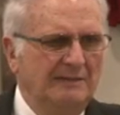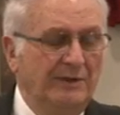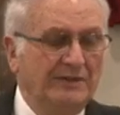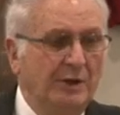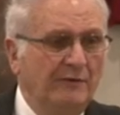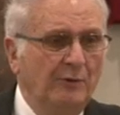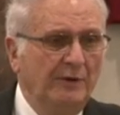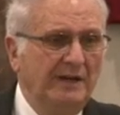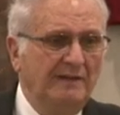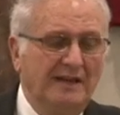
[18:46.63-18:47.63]
When it was over
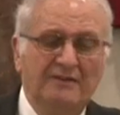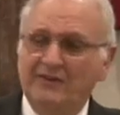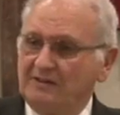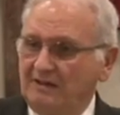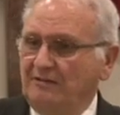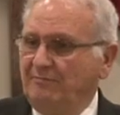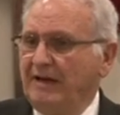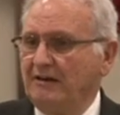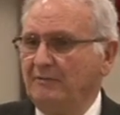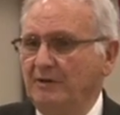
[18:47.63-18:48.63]
with, he felt a little
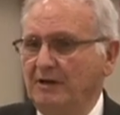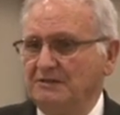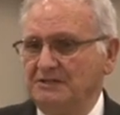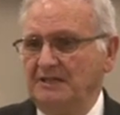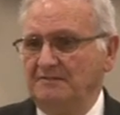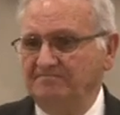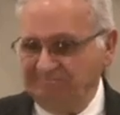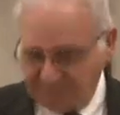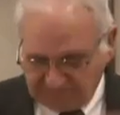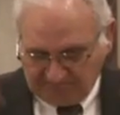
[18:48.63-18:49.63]
better because he
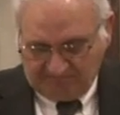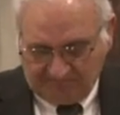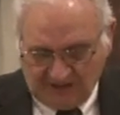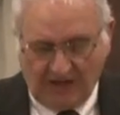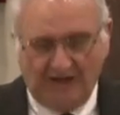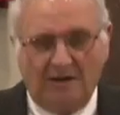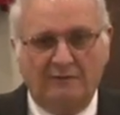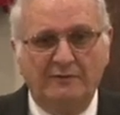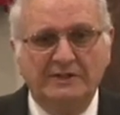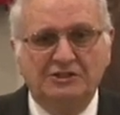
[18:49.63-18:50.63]
got it
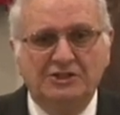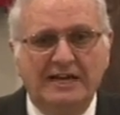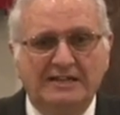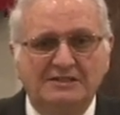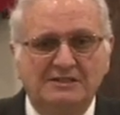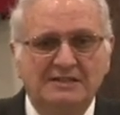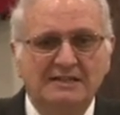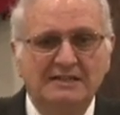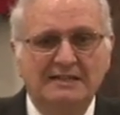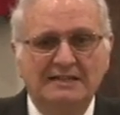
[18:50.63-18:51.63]
off of his chest.
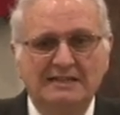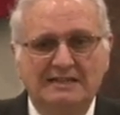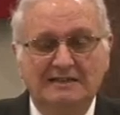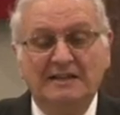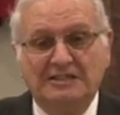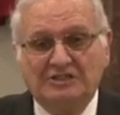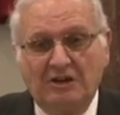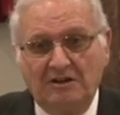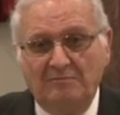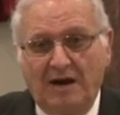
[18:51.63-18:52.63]
Then it
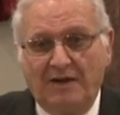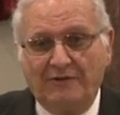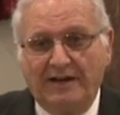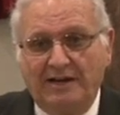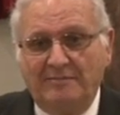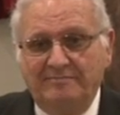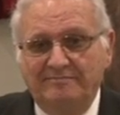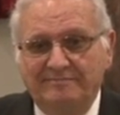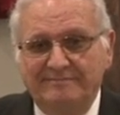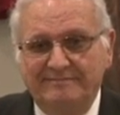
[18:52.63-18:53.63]
started bothering him
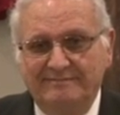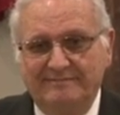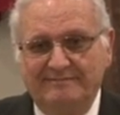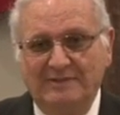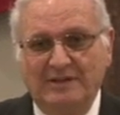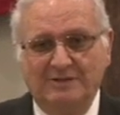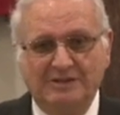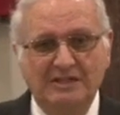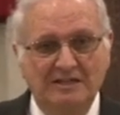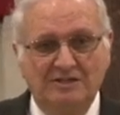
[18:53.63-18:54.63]

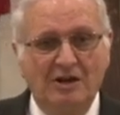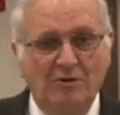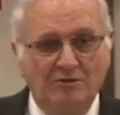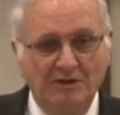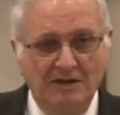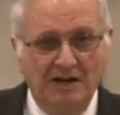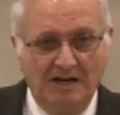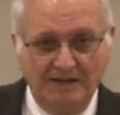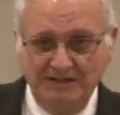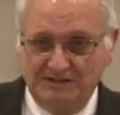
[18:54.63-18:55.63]
because he had talked to
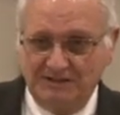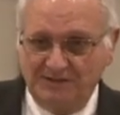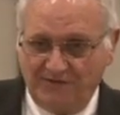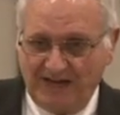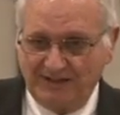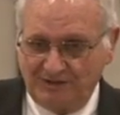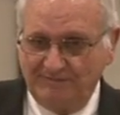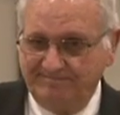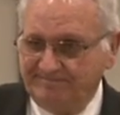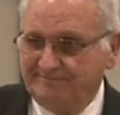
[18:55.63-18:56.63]
God in such a
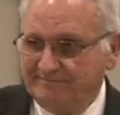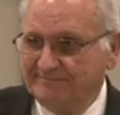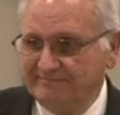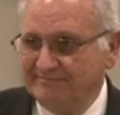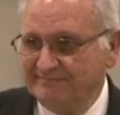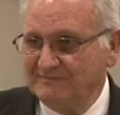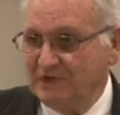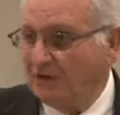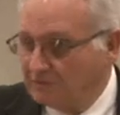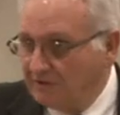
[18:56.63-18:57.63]
fashion.
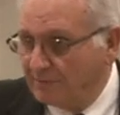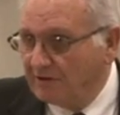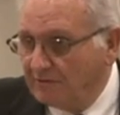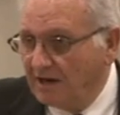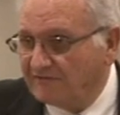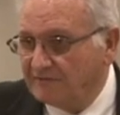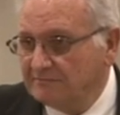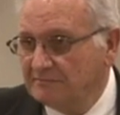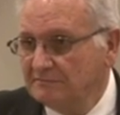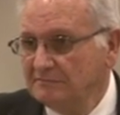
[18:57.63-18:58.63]
Talked to him pretty
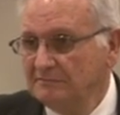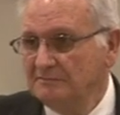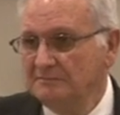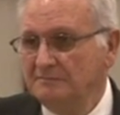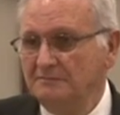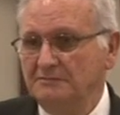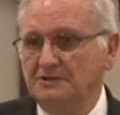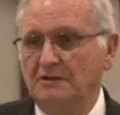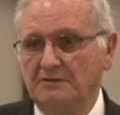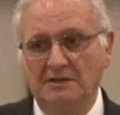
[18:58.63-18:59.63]
rough.
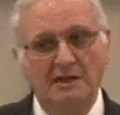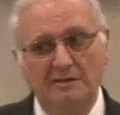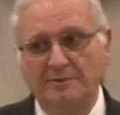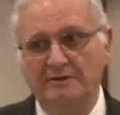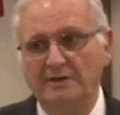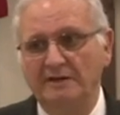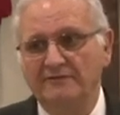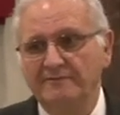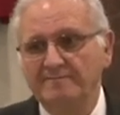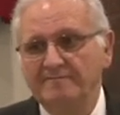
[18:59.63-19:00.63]
Talked to God pretty
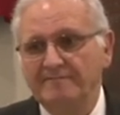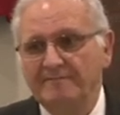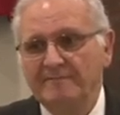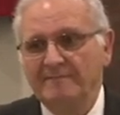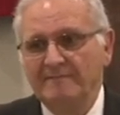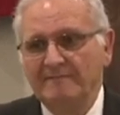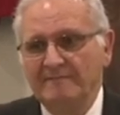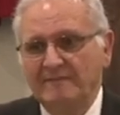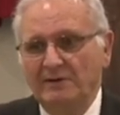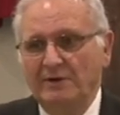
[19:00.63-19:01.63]
rough.
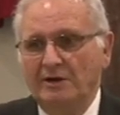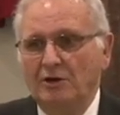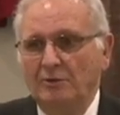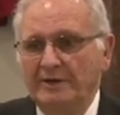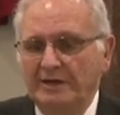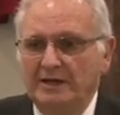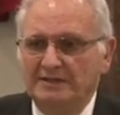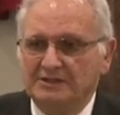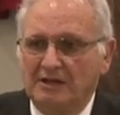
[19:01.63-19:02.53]
He went home and he got in